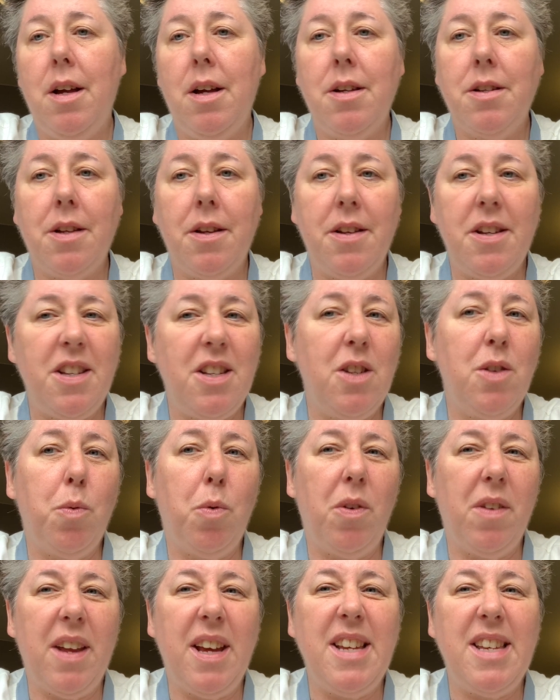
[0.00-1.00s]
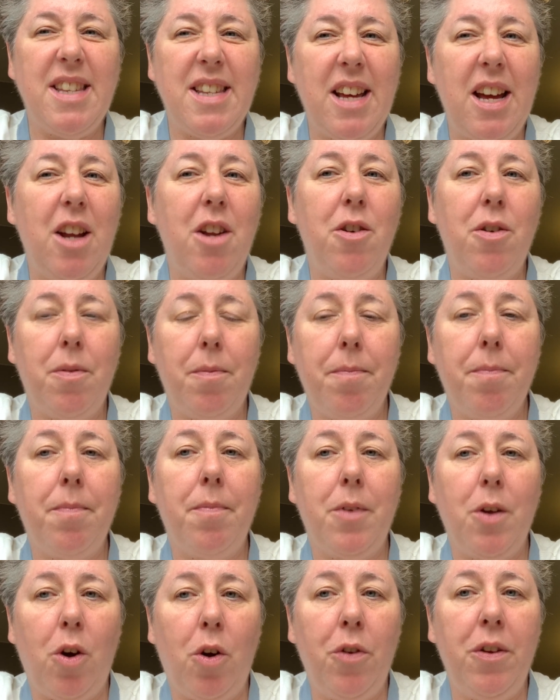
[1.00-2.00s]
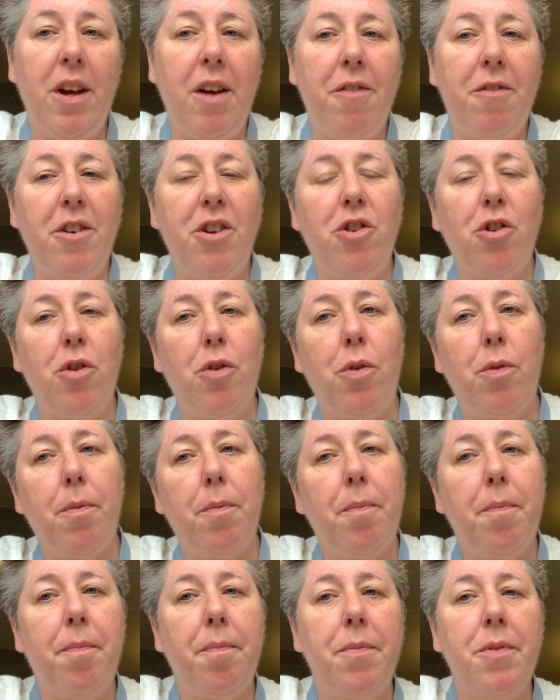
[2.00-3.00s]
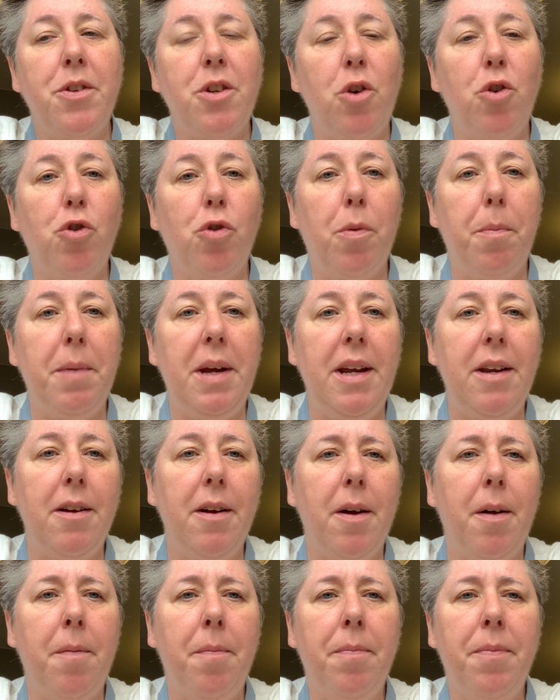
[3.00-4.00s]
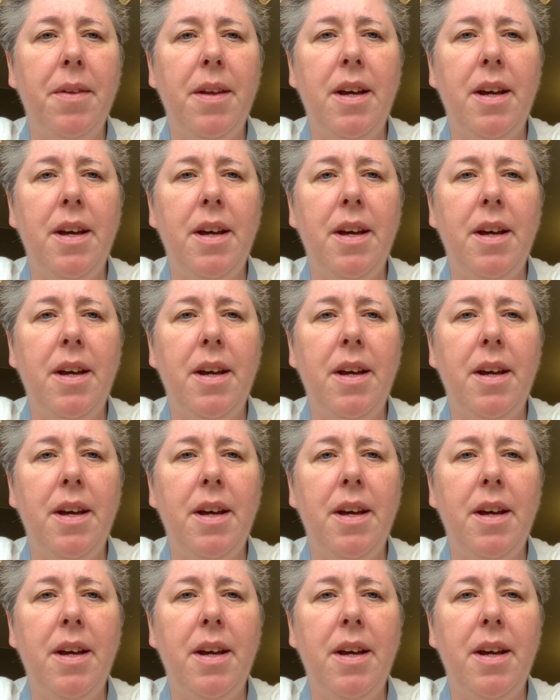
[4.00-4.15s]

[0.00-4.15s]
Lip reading: So this is what they said on the official social media.